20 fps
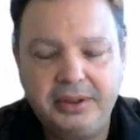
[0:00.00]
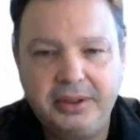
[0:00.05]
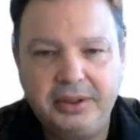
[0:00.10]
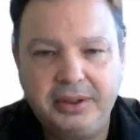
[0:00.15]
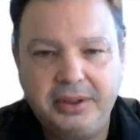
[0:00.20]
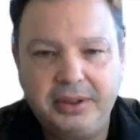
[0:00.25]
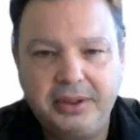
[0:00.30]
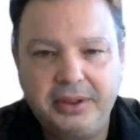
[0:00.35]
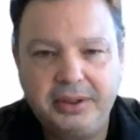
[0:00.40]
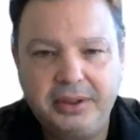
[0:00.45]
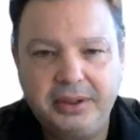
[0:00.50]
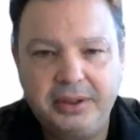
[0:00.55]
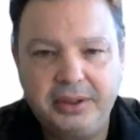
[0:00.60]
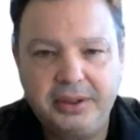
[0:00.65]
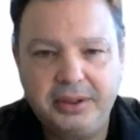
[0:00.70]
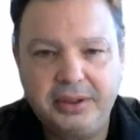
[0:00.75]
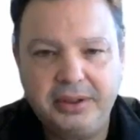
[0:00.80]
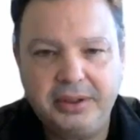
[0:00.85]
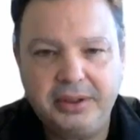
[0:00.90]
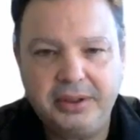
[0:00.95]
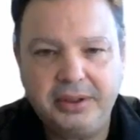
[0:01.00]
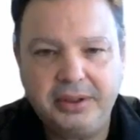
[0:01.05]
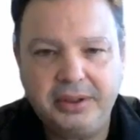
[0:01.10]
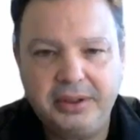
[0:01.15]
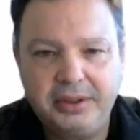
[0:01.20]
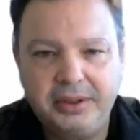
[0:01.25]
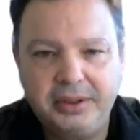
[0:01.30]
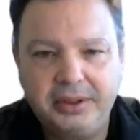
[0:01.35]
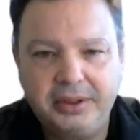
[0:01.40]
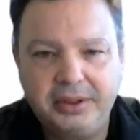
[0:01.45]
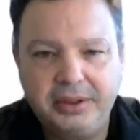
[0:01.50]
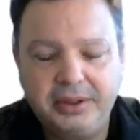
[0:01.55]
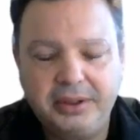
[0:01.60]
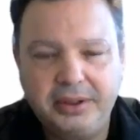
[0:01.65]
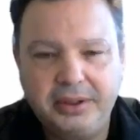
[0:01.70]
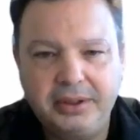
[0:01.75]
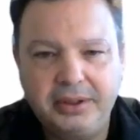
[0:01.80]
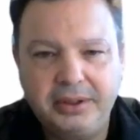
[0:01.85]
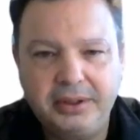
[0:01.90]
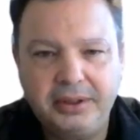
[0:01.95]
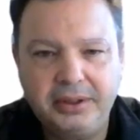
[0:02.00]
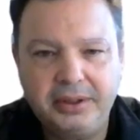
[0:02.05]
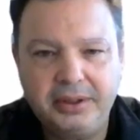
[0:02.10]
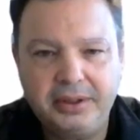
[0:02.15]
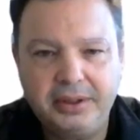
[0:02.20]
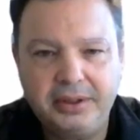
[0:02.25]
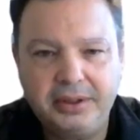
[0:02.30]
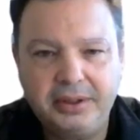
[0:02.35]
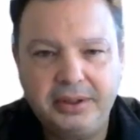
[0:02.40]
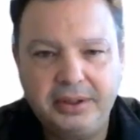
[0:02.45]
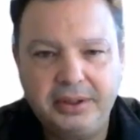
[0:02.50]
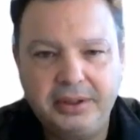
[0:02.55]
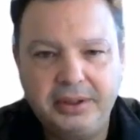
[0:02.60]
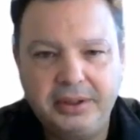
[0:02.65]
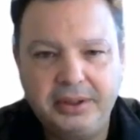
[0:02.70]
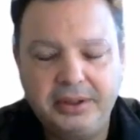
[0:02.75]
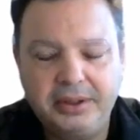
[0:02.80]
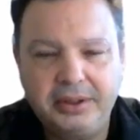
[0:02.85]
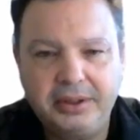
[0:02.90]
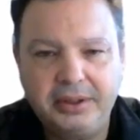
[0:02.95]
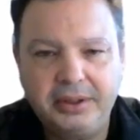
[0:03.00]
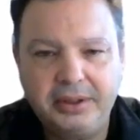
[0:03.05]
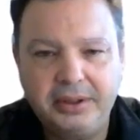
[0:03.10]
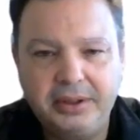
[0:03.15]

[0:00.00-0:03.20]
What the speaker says: No words are spoken by the person on screen.